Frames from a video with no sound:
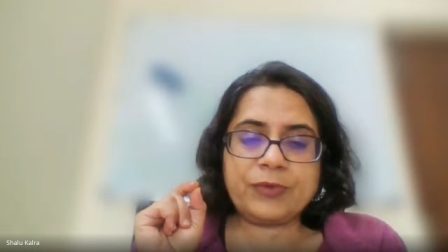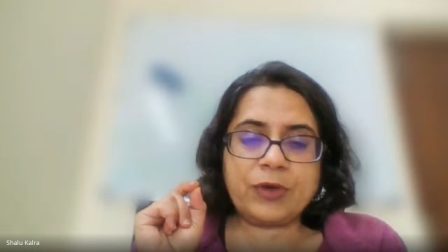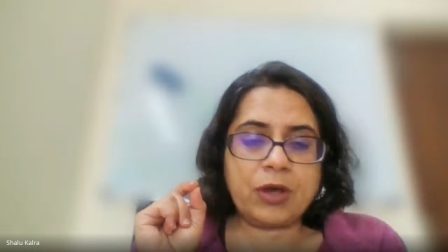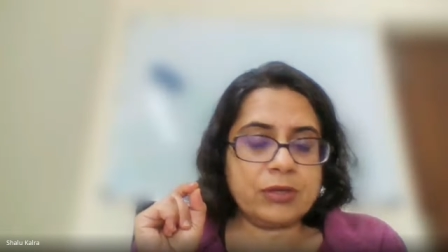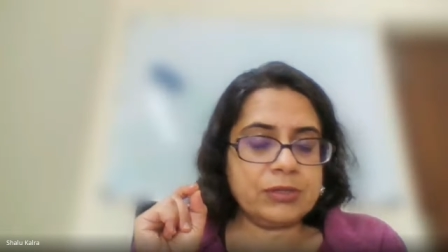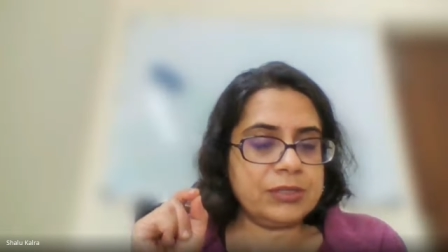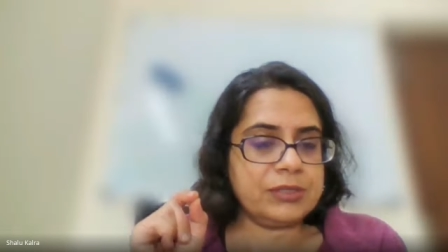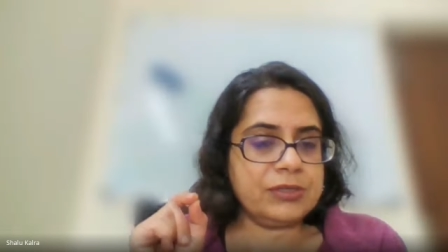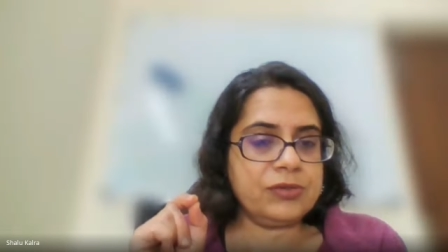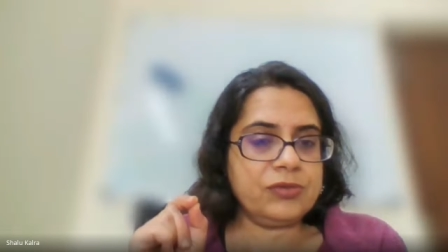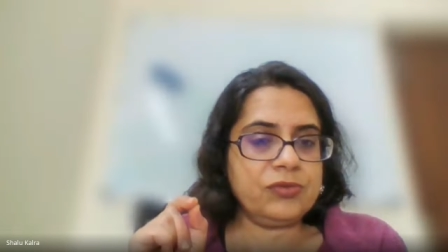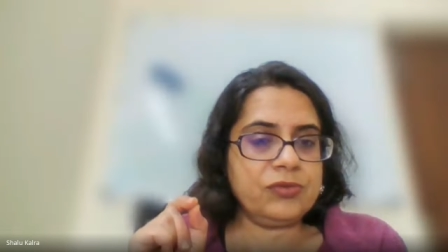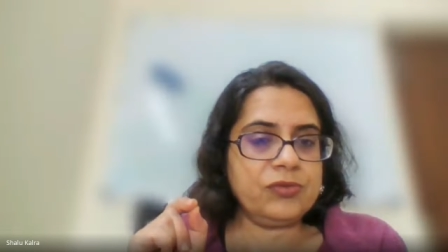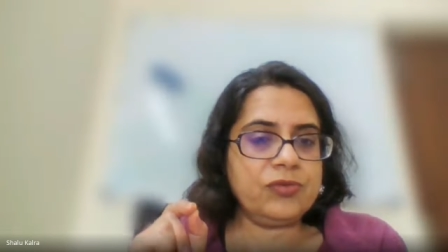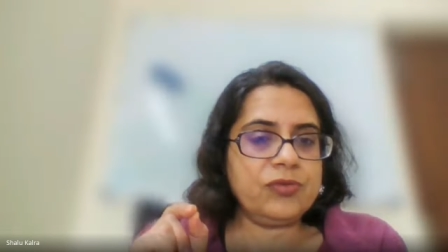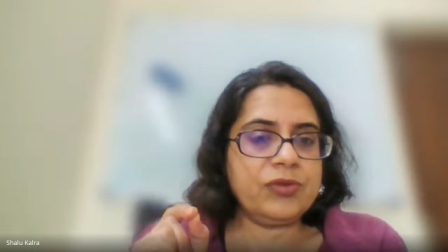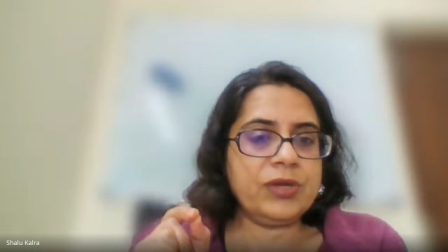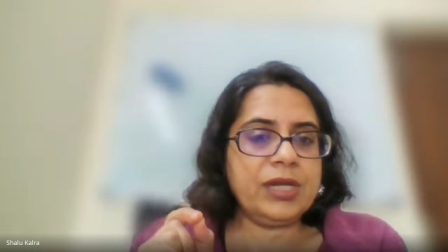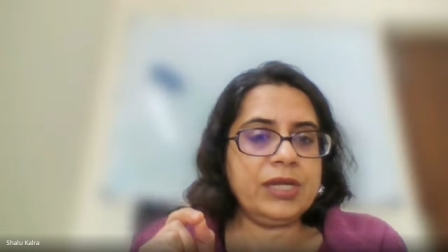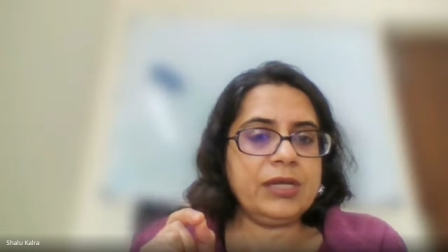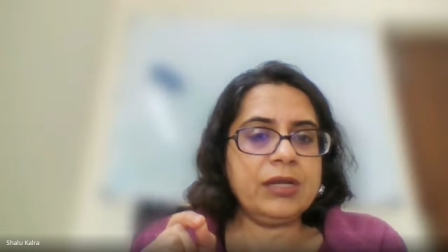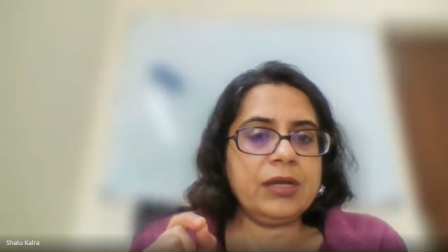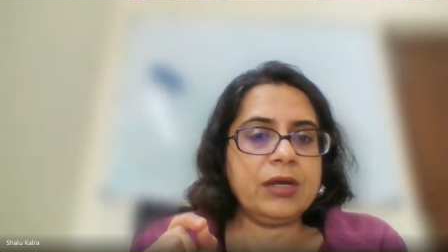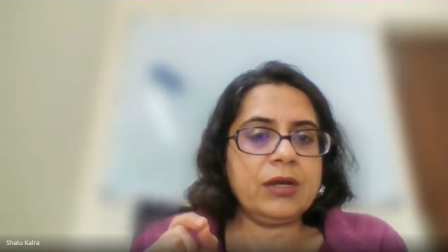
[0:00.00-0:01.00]

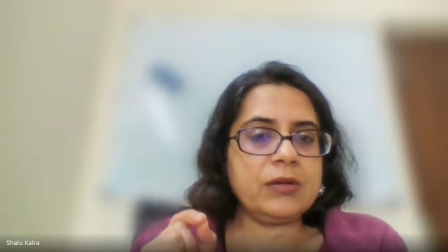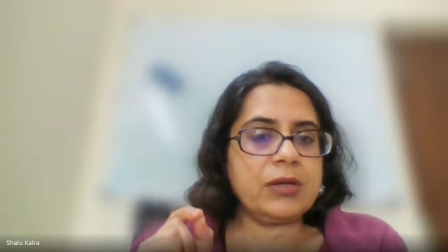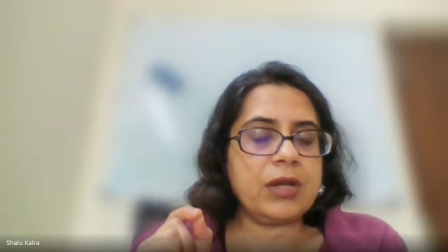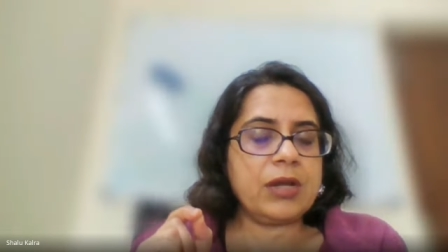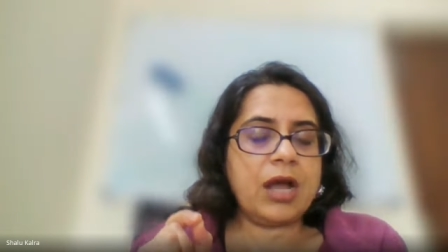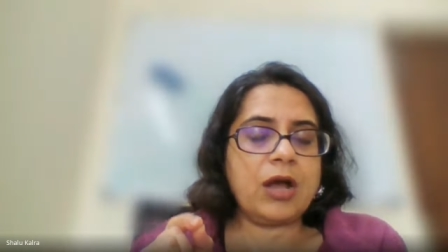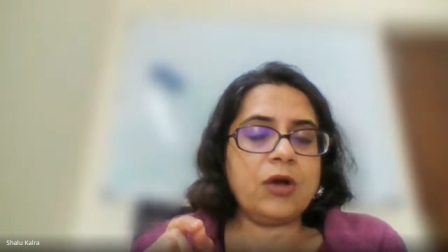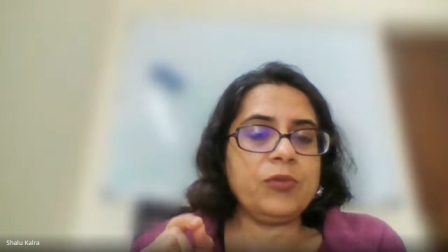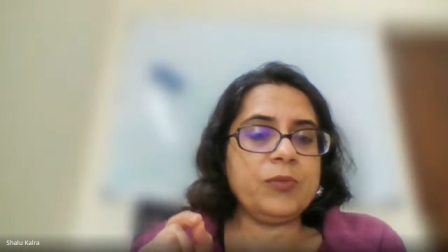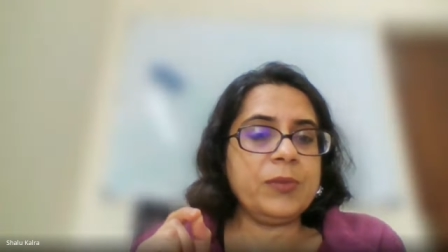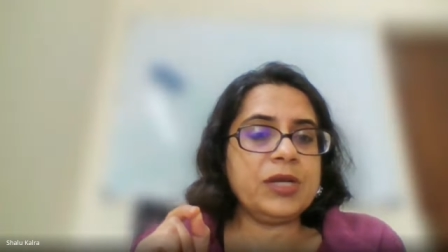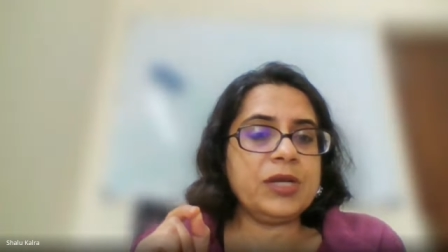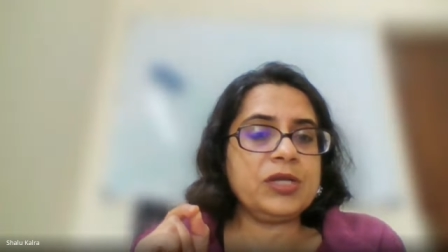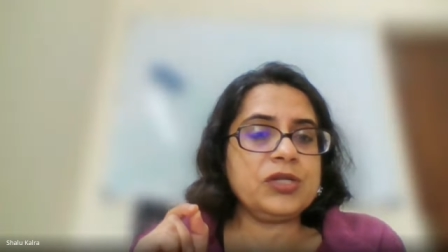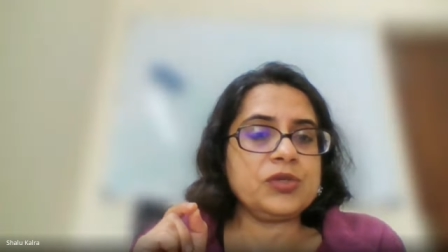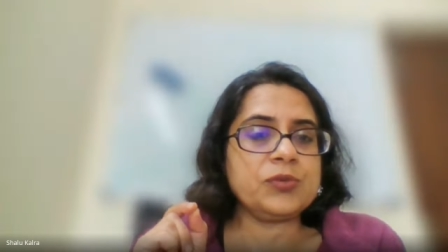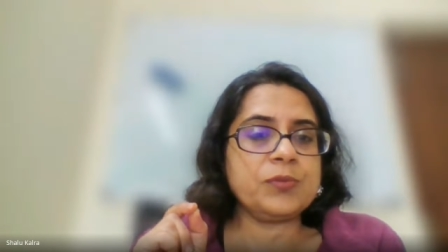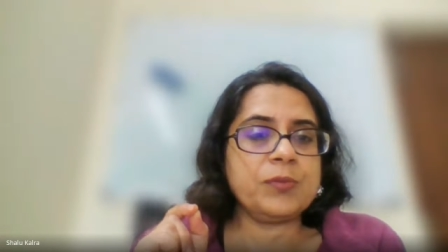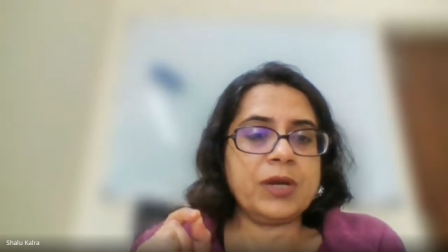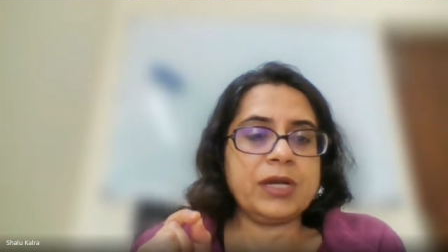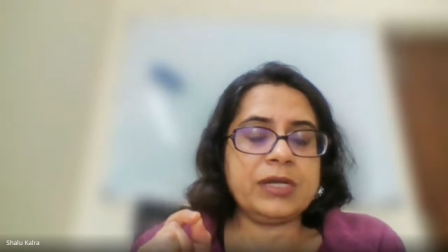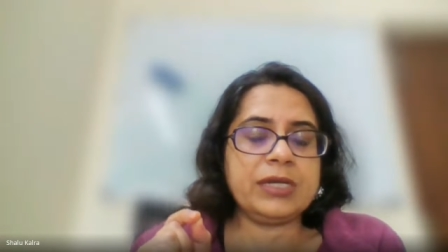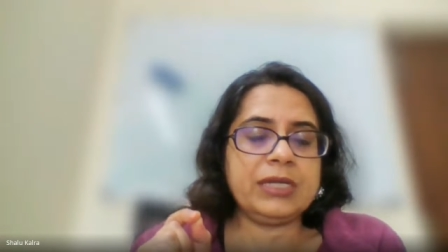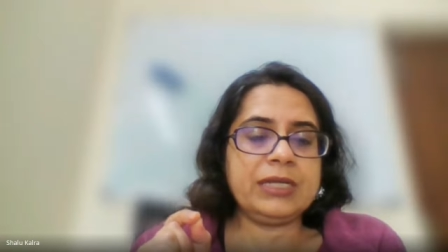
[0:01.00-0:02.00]
concentrate on how much
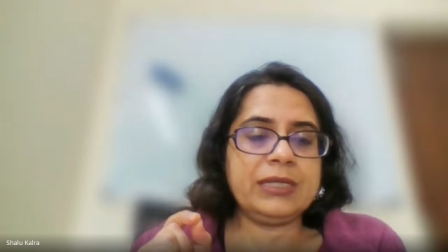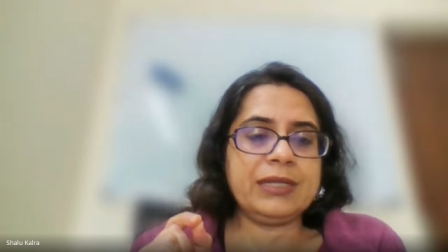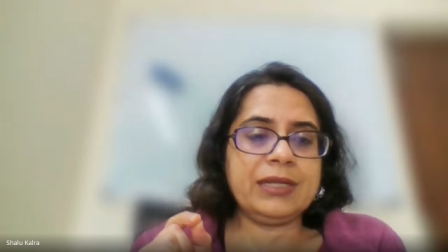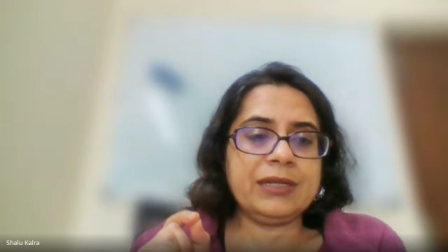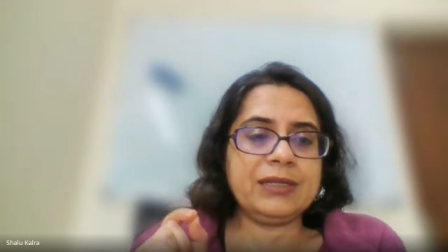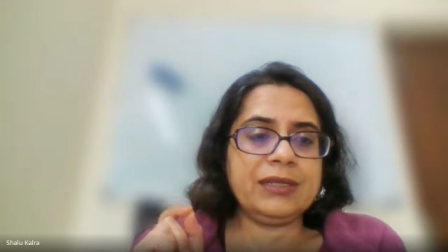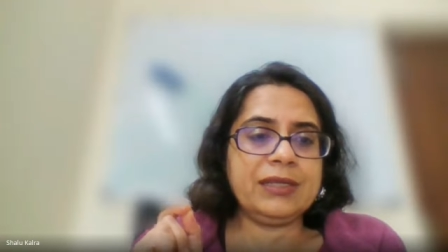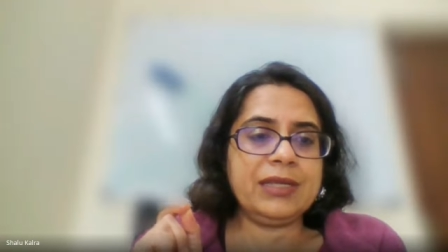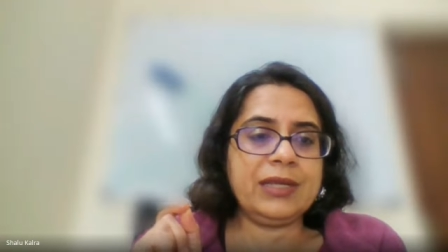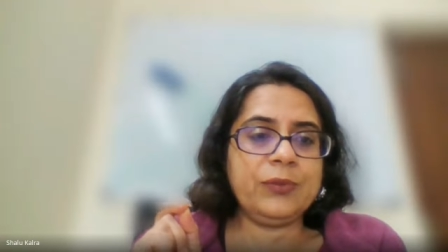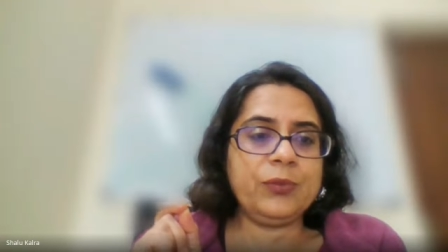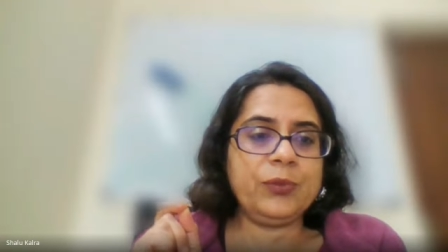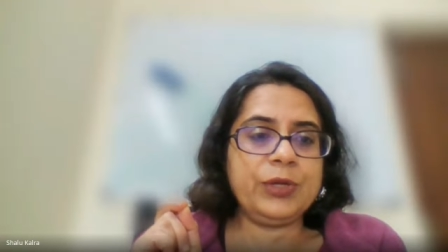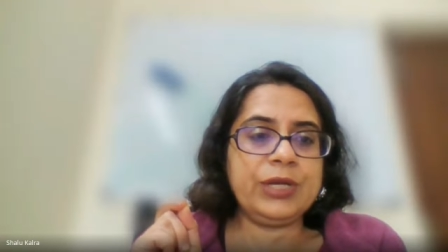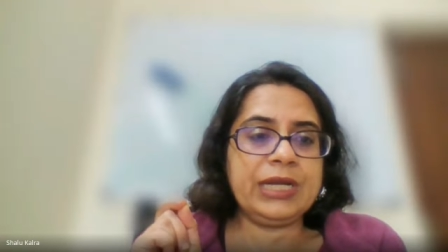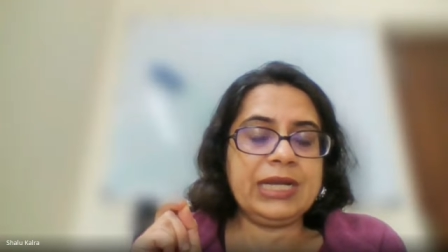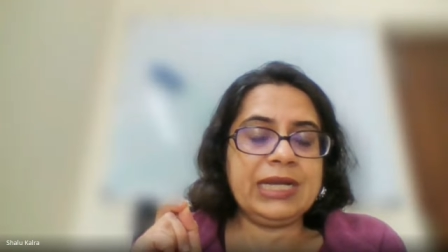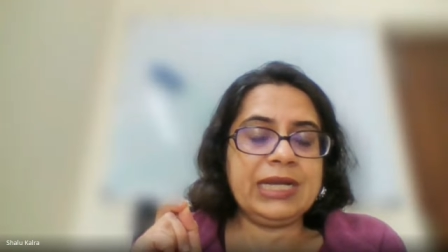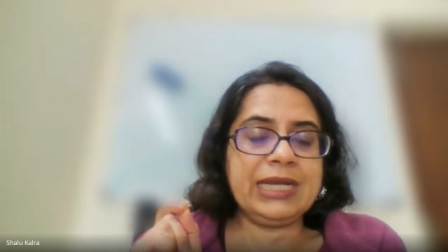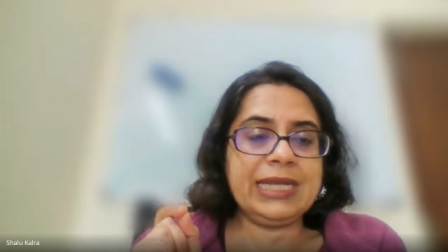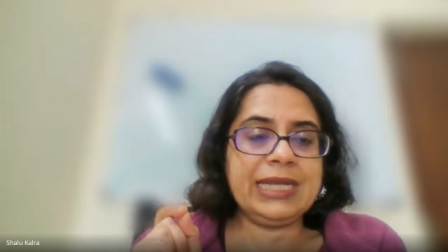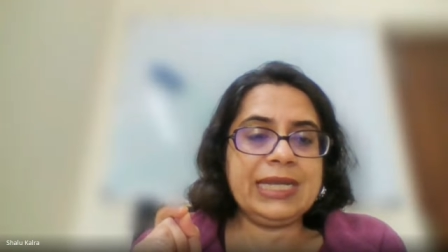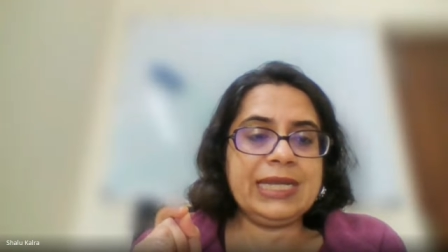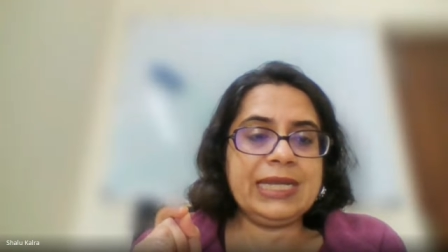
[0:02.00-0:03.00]
money that they would
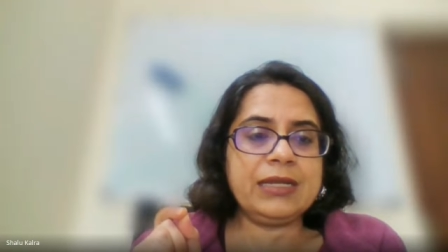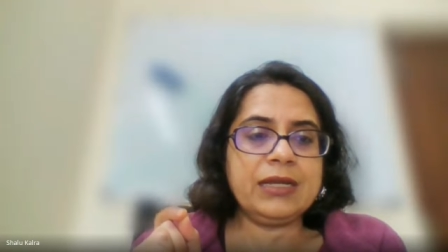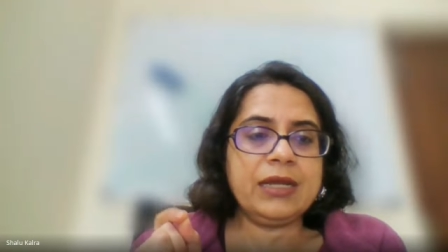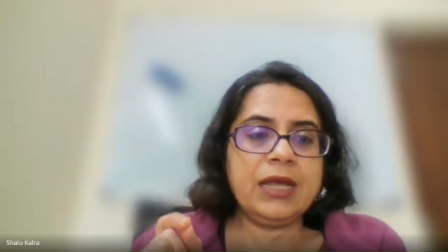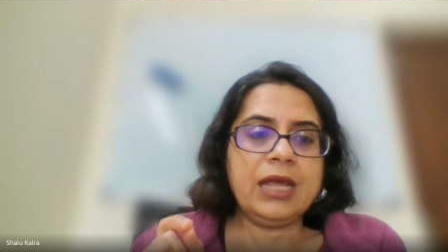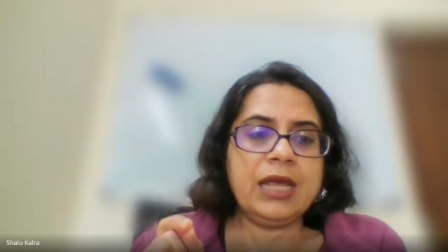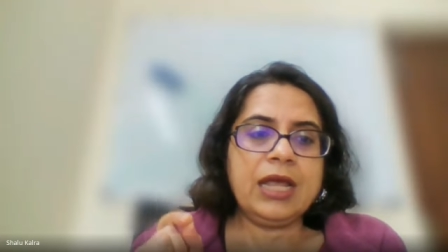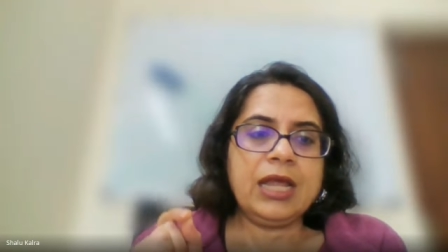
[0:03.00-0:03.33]
need